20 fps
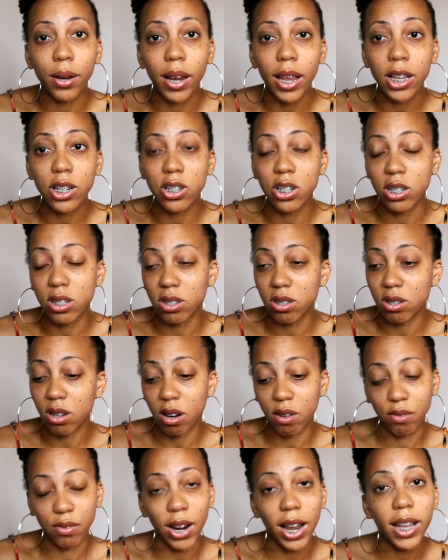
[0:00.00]
and just
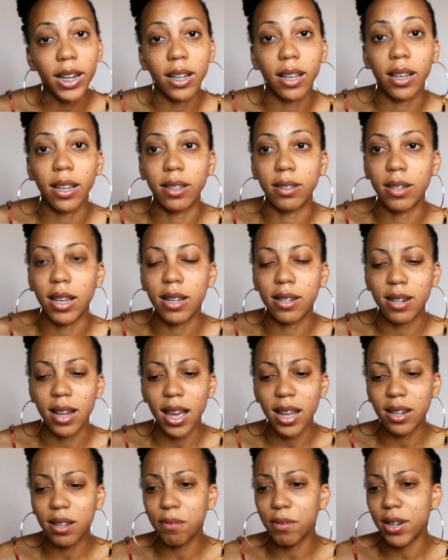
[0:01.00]
start writing and, and
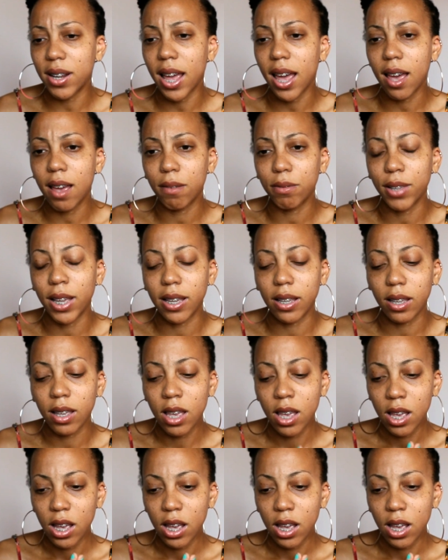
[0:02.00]
not even have like